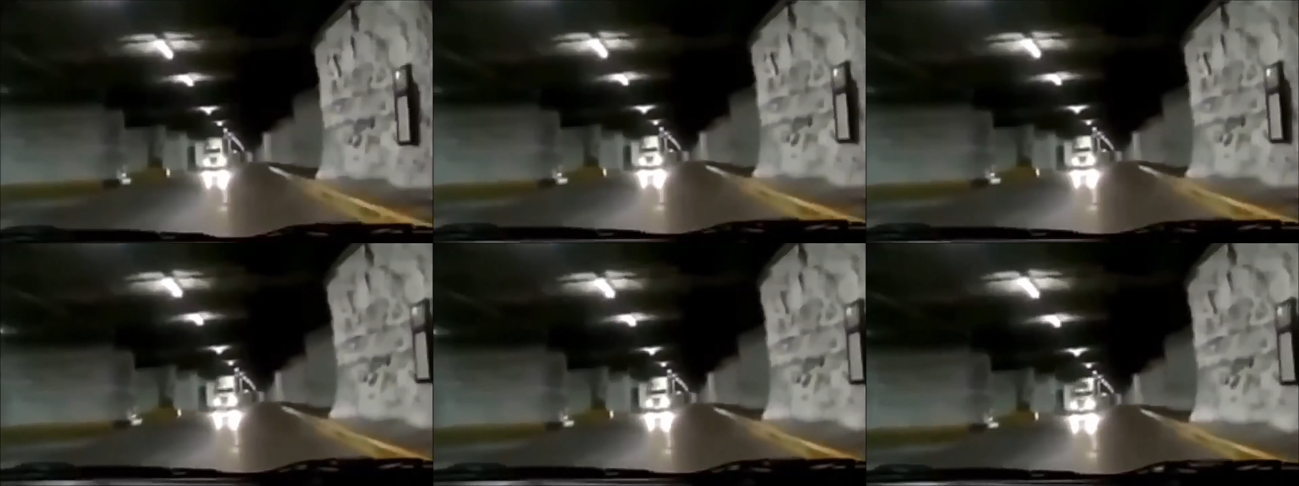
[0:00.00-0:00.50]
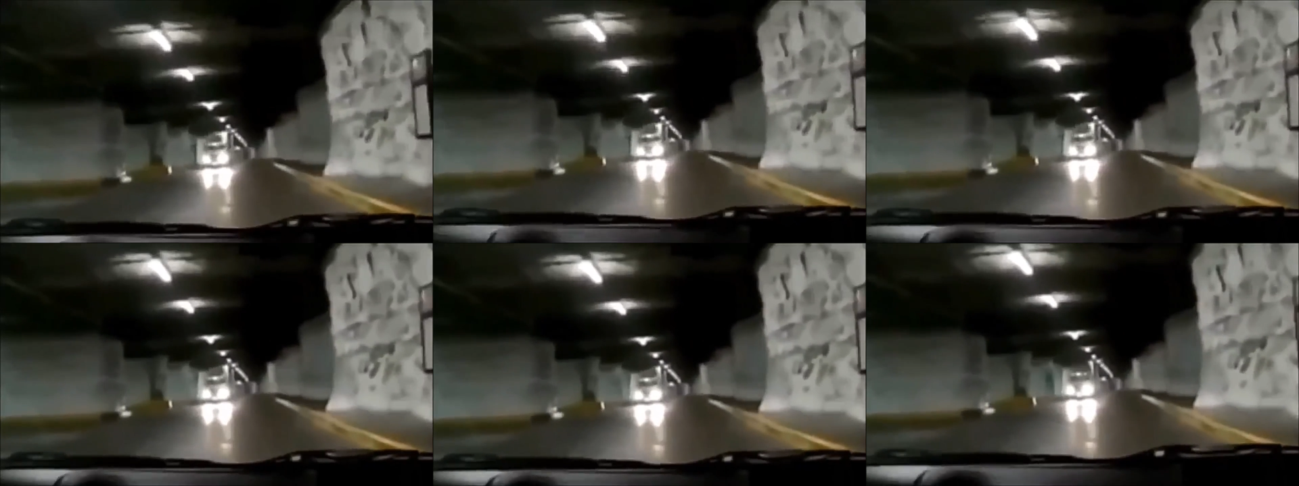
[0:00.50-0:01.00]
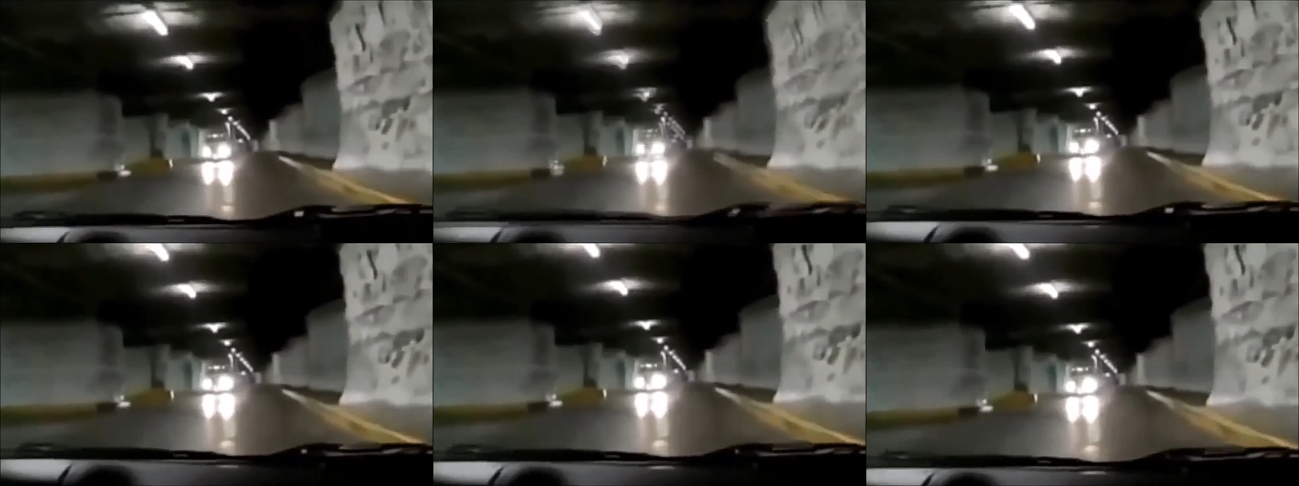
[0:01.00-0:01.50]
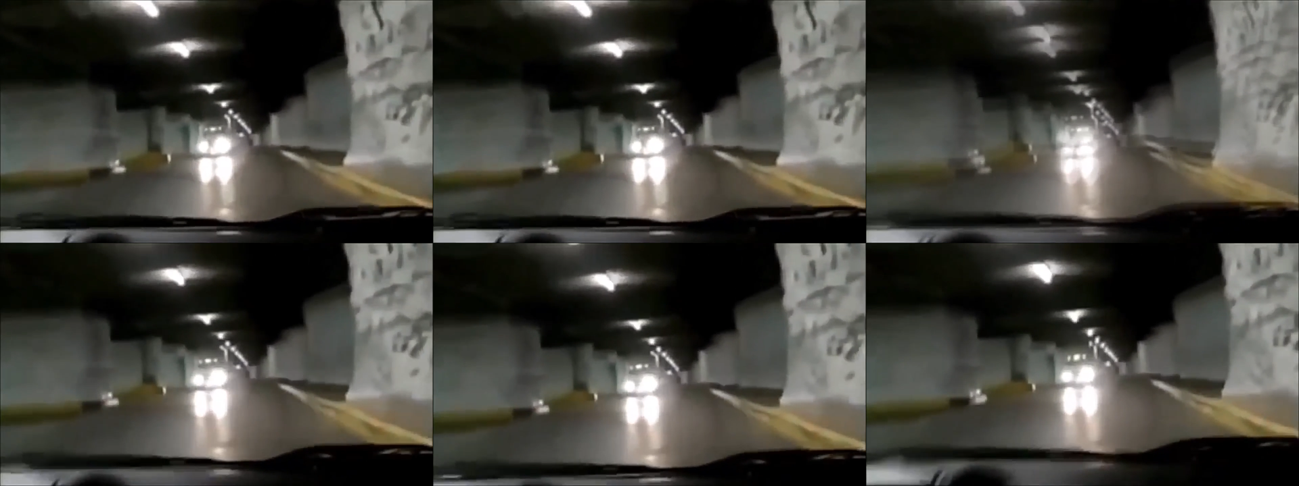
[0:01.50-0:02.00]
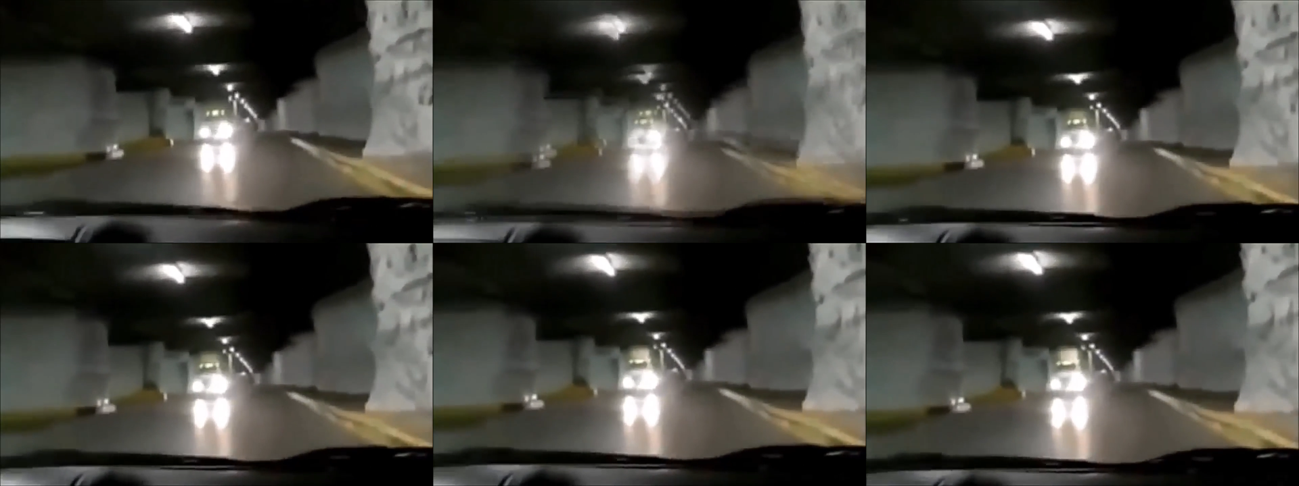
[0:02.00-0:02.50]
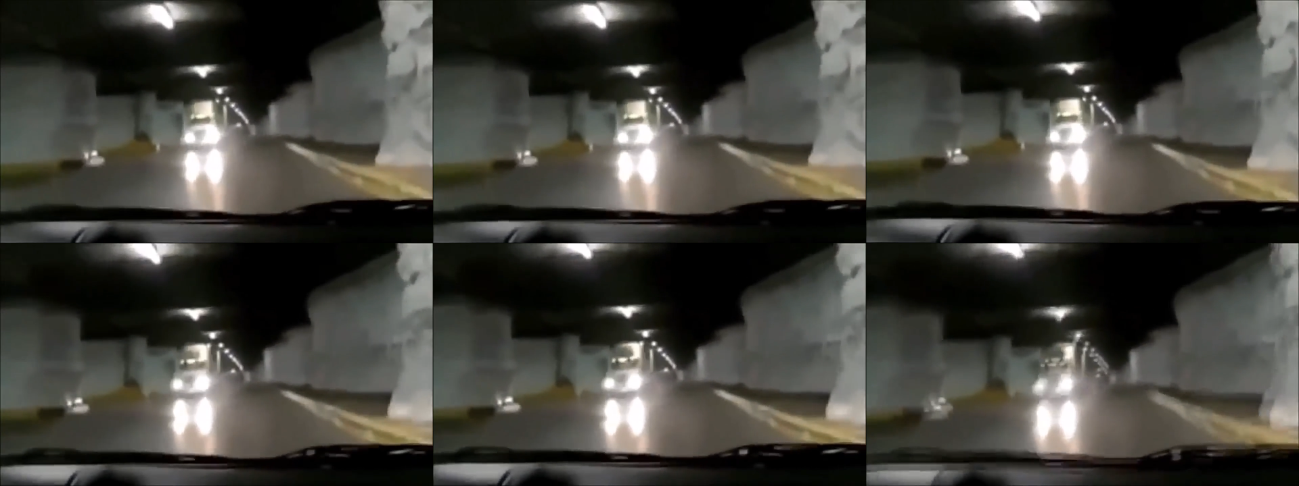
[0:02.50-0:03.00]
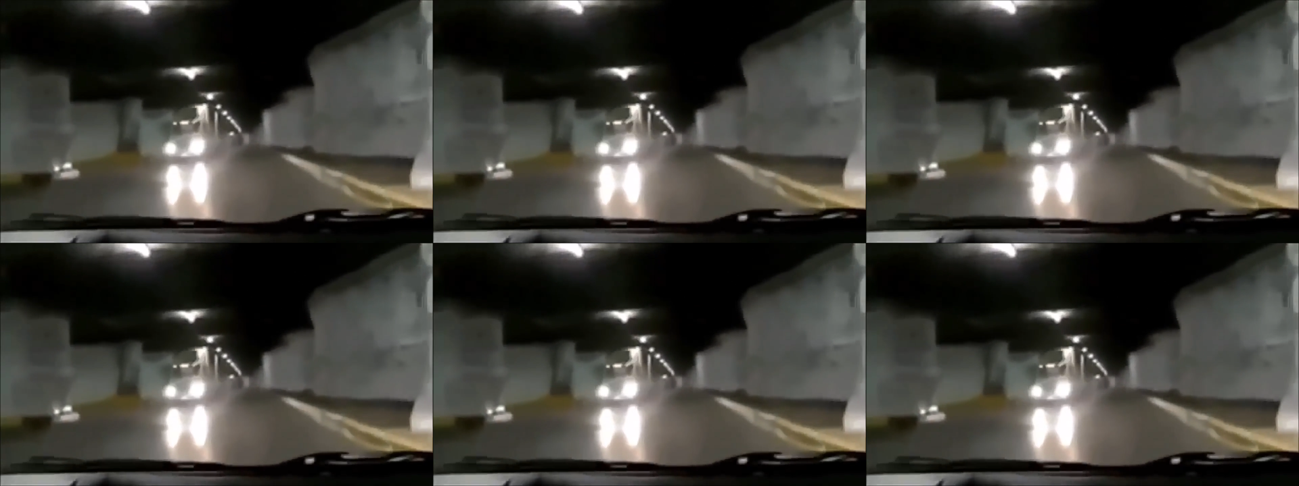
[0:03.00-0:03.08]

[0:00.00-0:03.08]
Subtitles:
[unreadable: no face in view]